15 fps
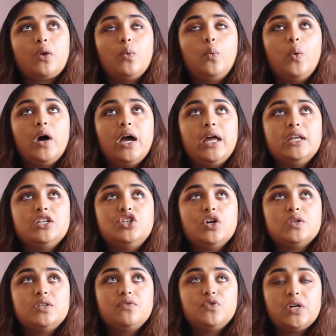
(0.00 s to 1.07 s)
what
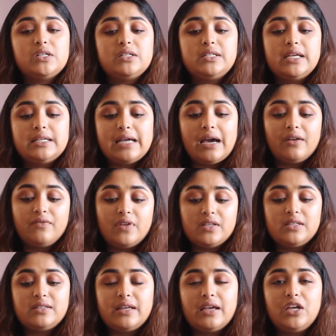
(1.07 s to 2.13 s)
Joseph tries to take out of
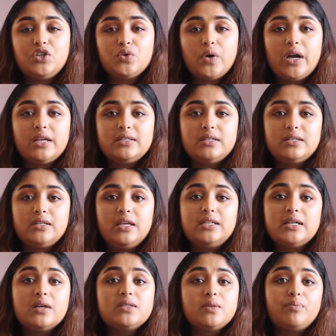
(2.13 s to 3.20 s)
this is that he
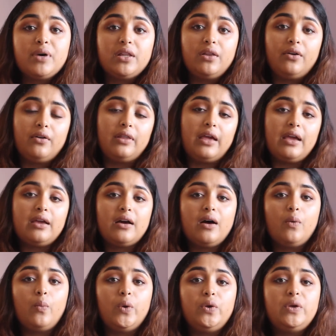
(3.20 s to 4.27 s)
tells the butler, like,
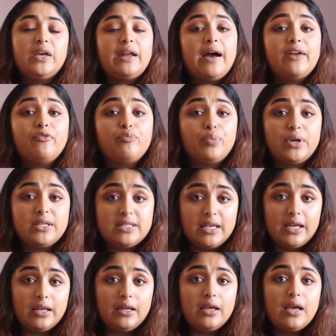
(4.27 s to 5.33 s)
when you get out of
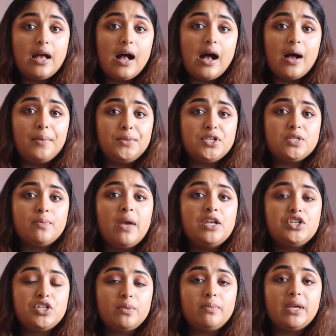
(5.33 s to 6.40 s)
prison, just
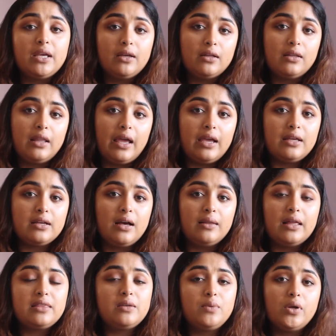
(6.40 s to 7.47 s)
mention me, like,
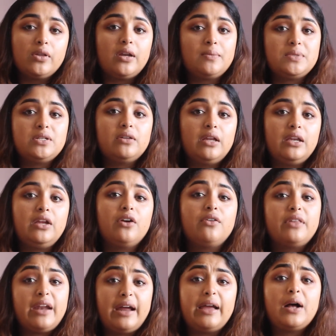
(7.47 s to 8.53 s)
let them know that I'm still in here
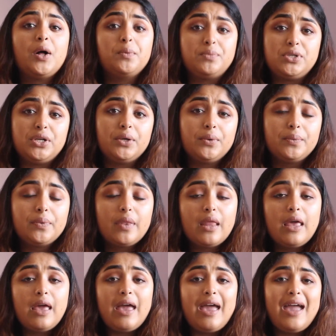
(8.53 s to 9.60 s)
and that I helped you.
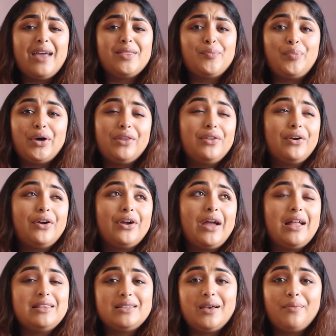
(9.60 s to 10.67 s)
And the butler
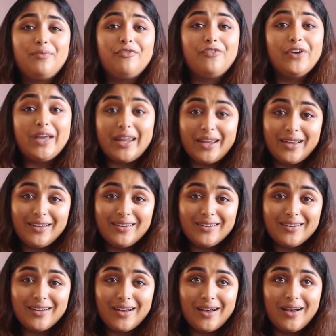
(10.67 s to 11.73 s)
ends up forgetting,
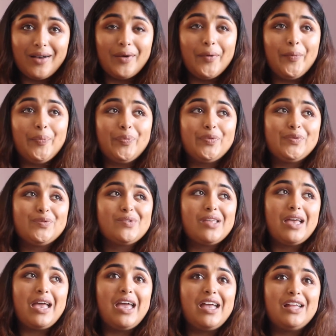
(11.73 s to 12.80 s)

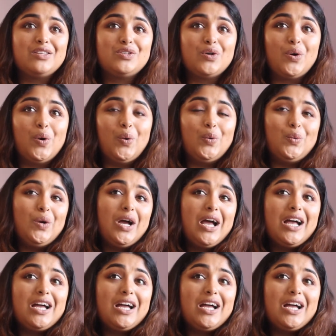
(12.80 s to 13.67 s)
and so